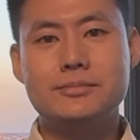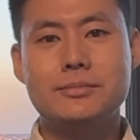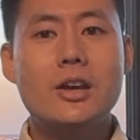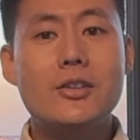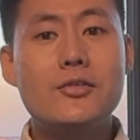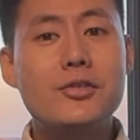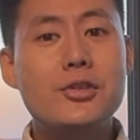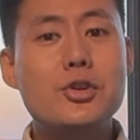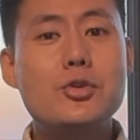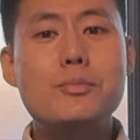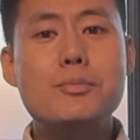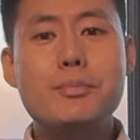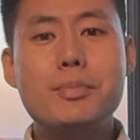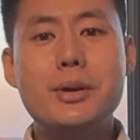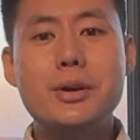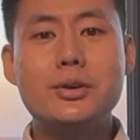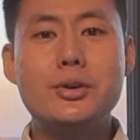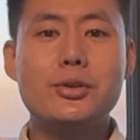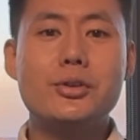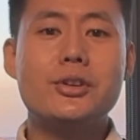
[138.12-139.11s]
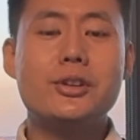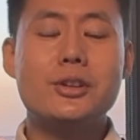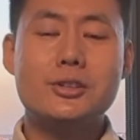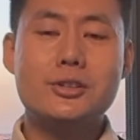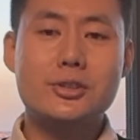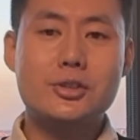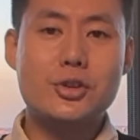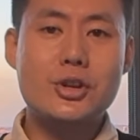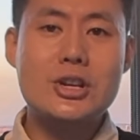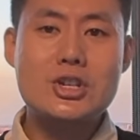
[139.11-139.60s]
If you build
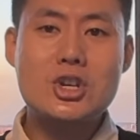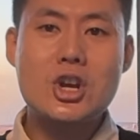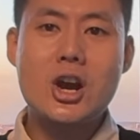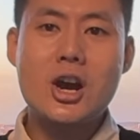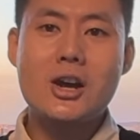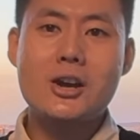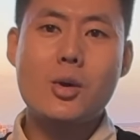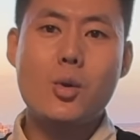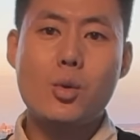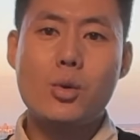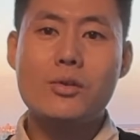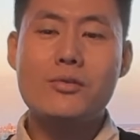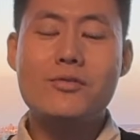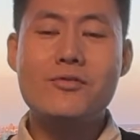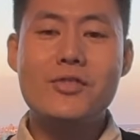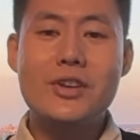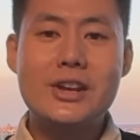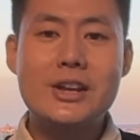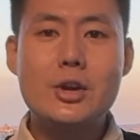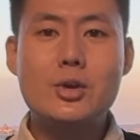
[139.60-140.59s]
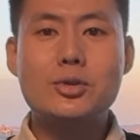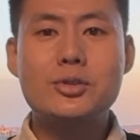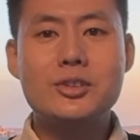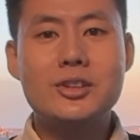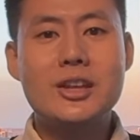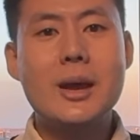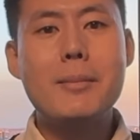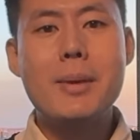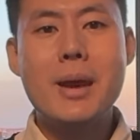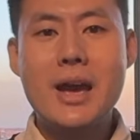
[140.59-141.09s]
screenshot or video
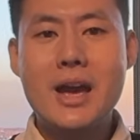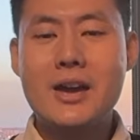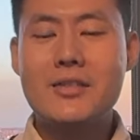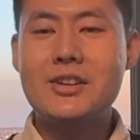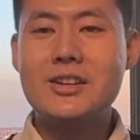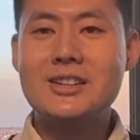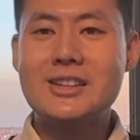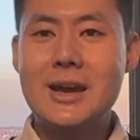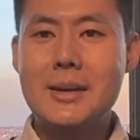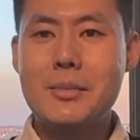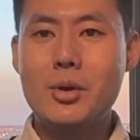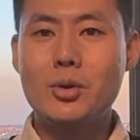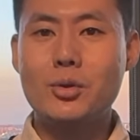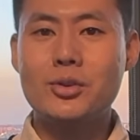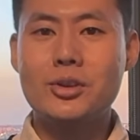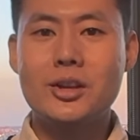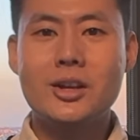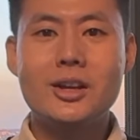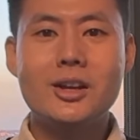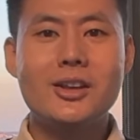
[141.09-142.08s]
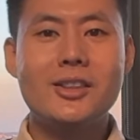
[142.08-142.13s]
step heavy demos,